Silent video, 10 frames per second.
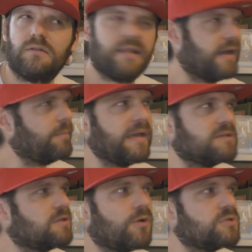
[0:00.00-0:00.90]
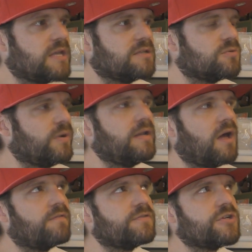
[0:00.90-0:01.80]
That makes no sense. We
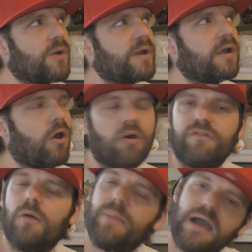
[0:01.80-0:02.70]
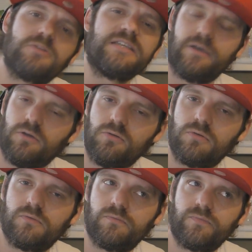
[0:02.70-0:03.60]
love showing off about it all.
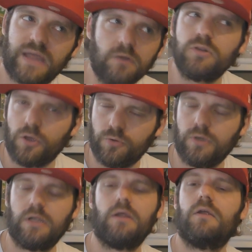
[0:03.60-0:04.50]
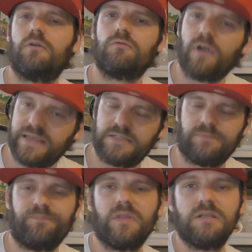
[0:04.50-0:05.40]
That'll do.
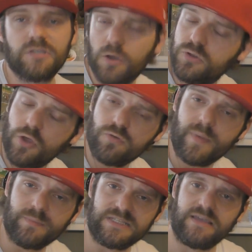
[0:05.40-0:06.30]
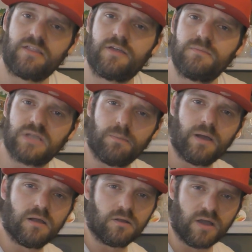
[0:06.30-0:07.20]
Right. So do remember to hit the thumbs up
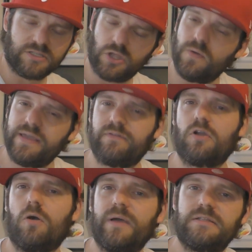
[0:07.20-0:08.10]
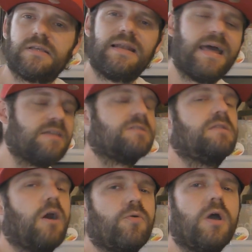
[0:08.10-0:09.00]
button, guys. Do leave a comment to let us
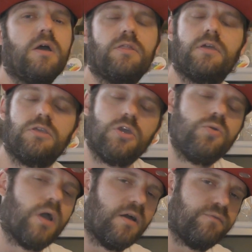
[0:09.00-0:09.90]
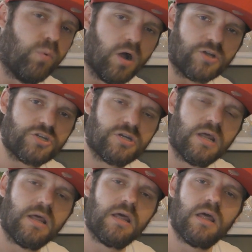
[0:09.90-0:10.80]
know that you have watched.
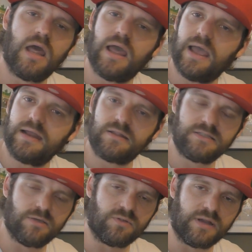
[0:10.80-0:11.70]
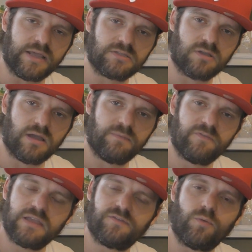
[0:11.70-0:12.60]
And until the next time,
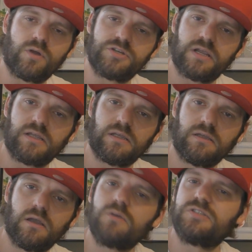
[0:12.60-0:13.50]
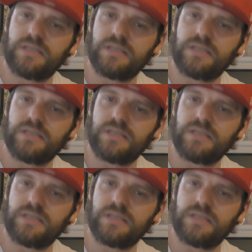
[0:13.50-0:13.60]
thanks for watching. I'll